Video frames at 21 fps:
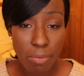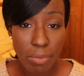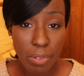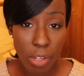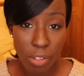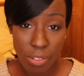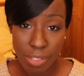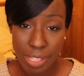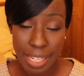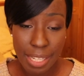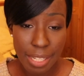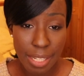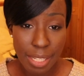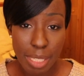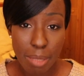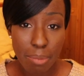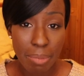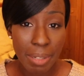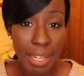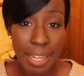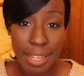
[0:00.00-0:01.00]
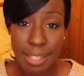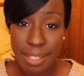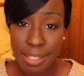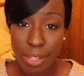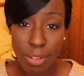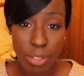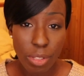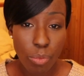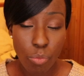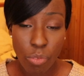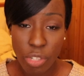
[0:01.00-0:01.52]
Contact the suppliers,
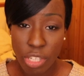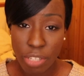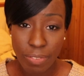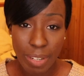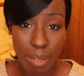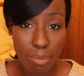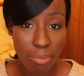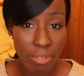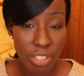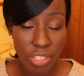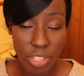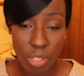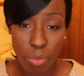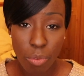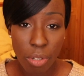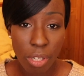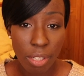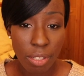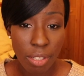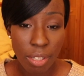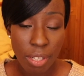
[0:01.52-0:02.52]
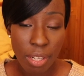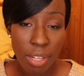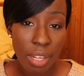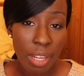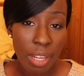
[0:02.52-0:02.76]
tell them which fabrics you want,